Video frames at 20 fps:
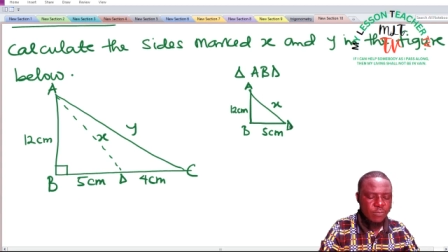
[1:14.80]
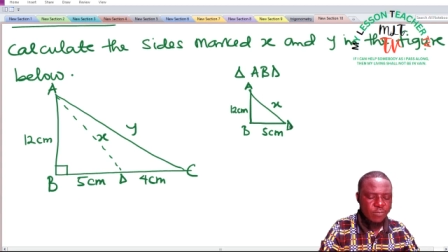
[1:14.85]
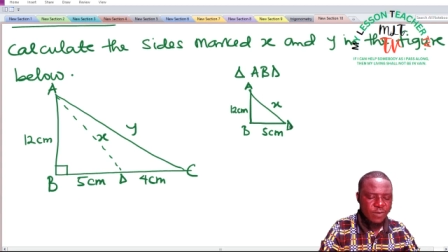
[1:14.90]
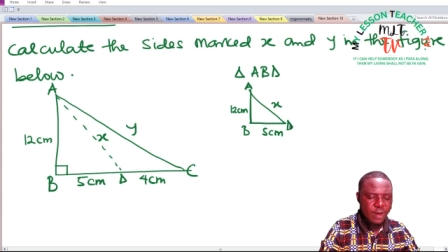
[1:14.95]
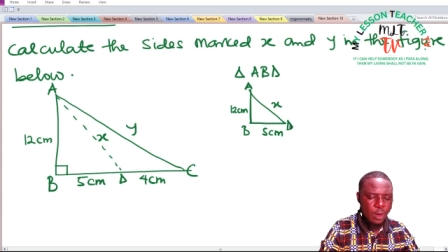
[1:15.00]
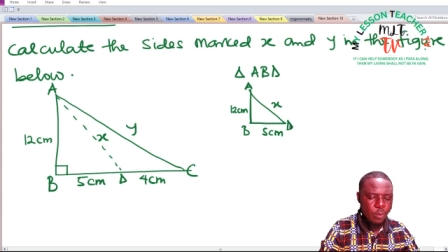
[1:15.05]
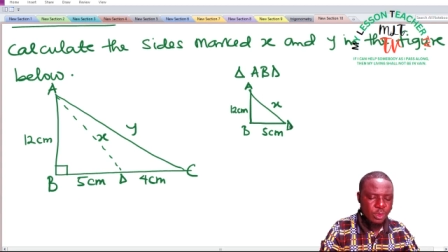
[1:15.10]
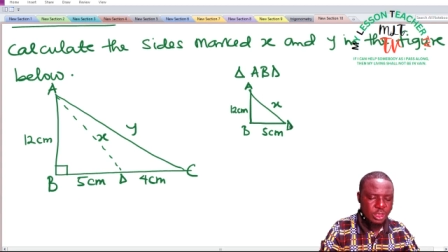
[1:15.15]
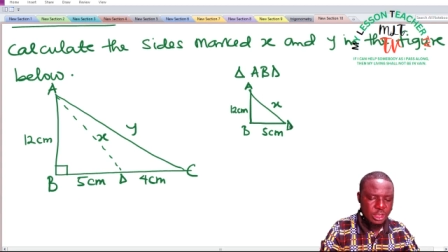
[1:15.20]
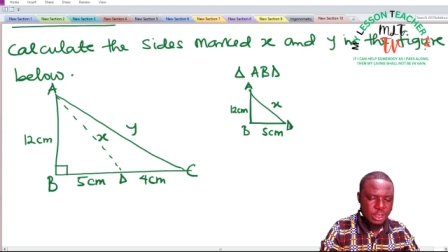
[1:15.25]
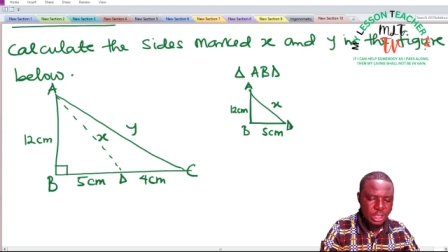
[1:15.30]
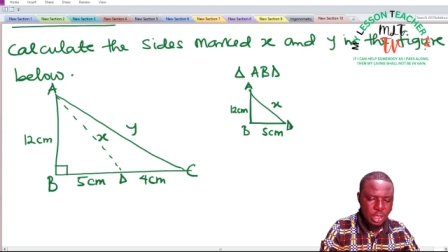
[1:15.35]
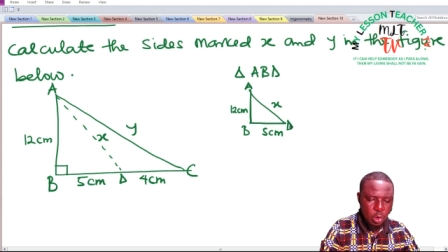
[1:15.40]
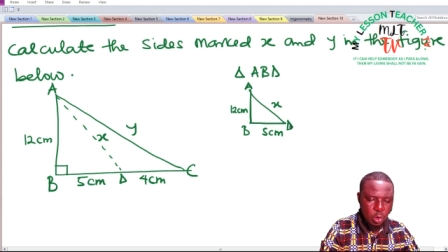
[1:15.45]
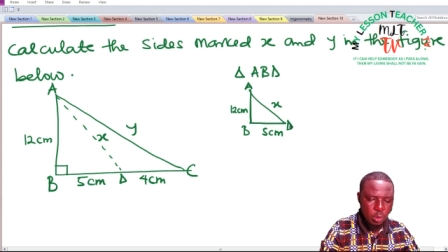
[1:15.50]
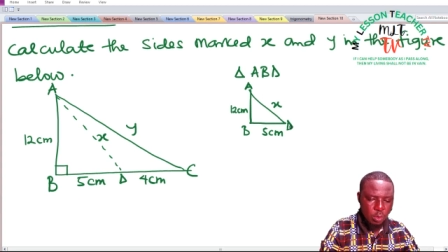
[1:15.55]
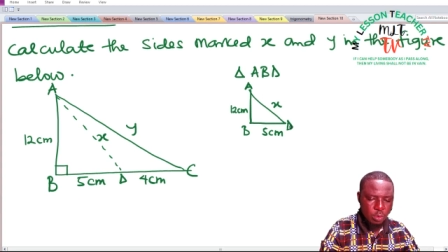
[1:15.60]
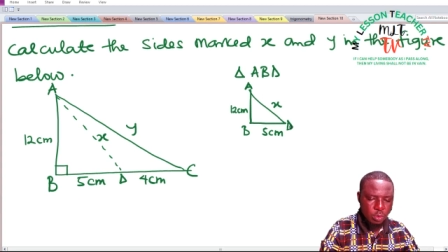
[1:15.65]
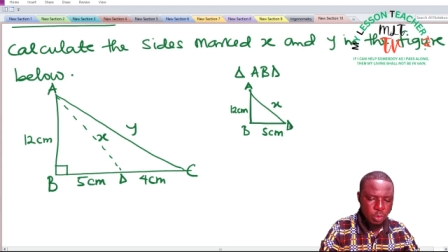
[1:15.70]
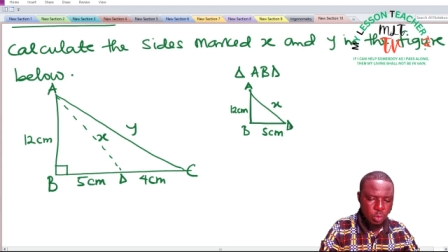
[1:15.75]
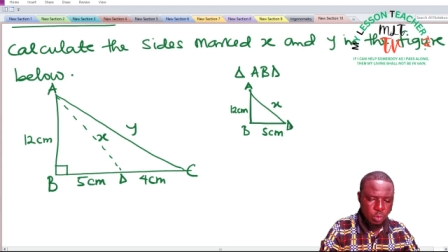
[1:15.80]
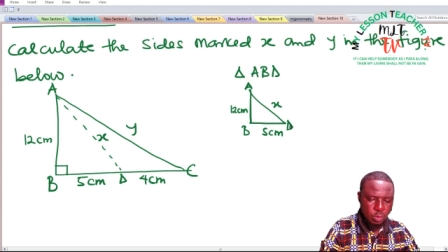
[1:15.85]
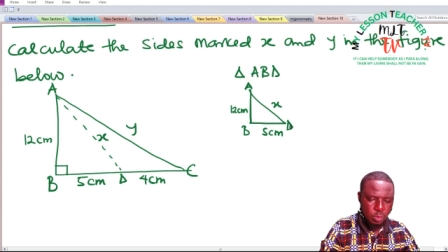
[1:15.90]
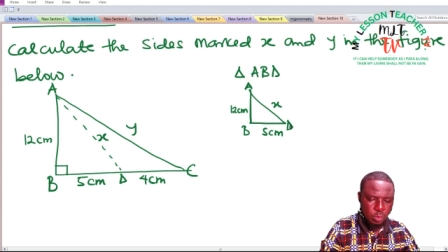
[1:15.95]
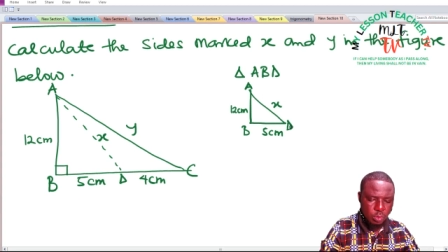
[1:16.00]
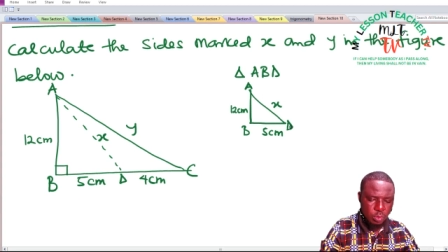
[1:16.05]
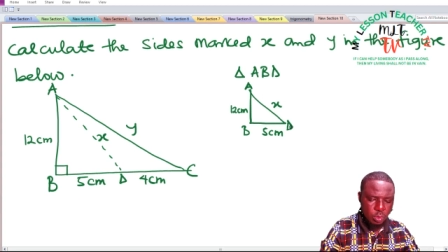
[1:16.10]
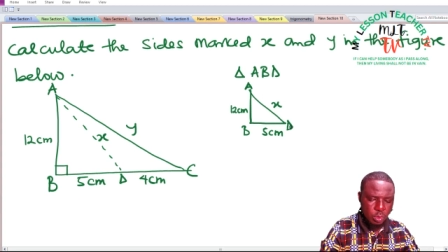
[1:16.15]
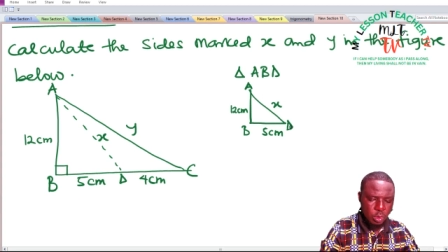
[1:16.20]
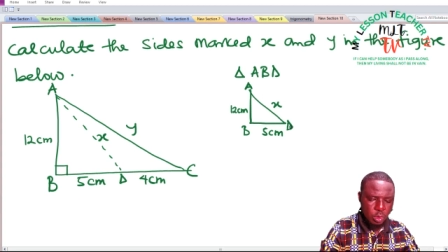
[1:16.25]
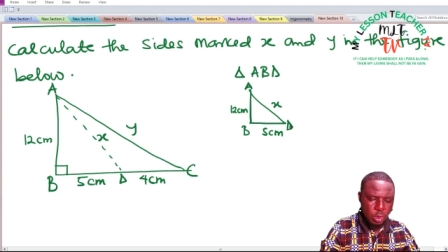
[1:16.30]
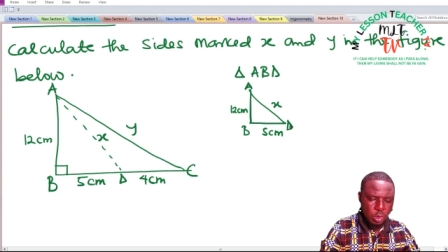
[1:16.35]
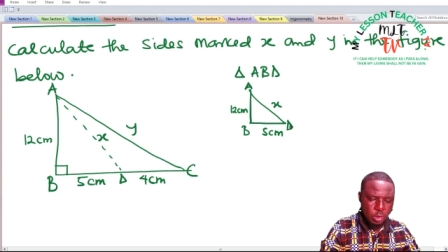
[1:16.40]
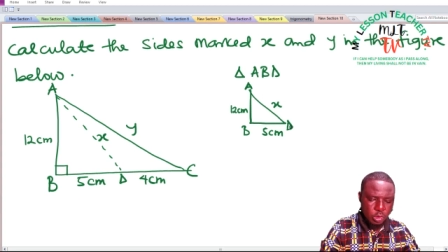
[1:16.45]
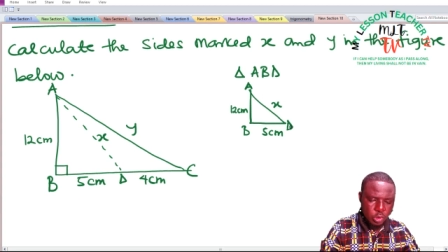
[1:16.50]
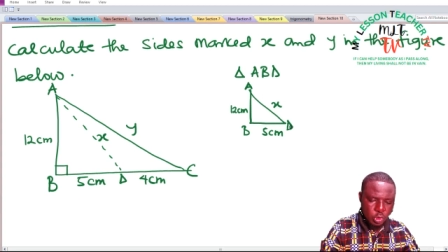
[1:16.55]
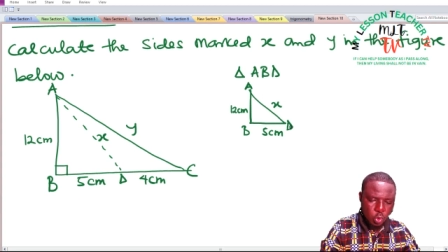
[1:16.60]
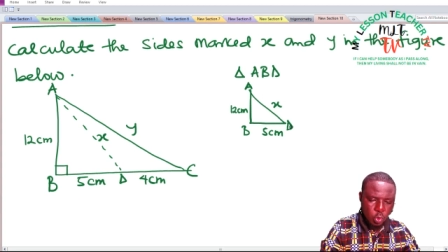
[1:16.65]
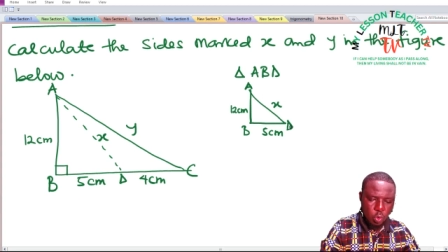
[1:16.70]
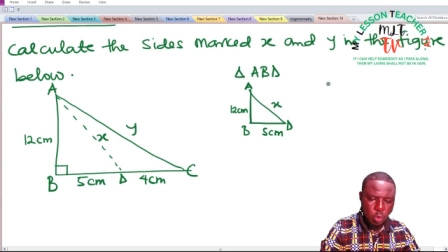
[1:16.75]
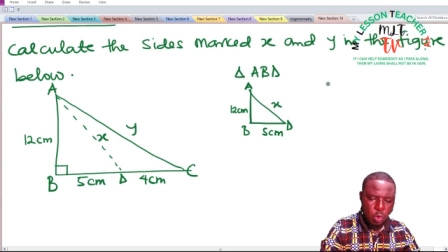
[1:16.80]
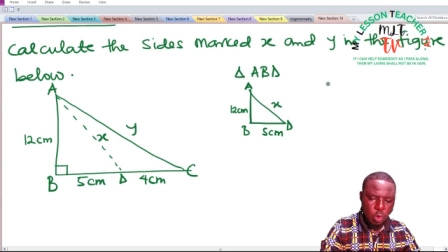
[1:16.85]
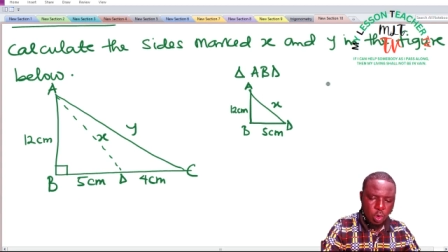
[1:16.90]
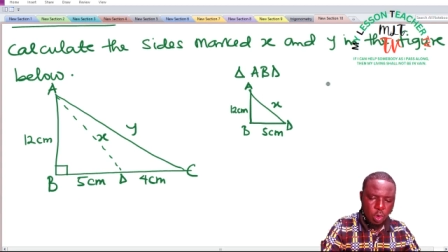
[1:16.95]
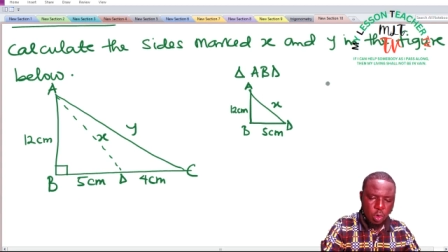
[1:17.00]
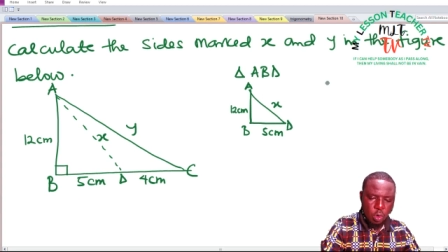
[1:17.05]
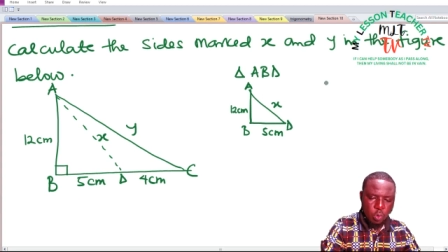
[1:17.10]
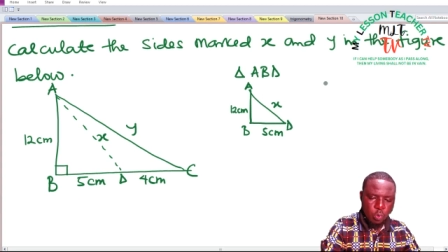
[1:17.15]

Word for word: asked to find, which is the unknown. So,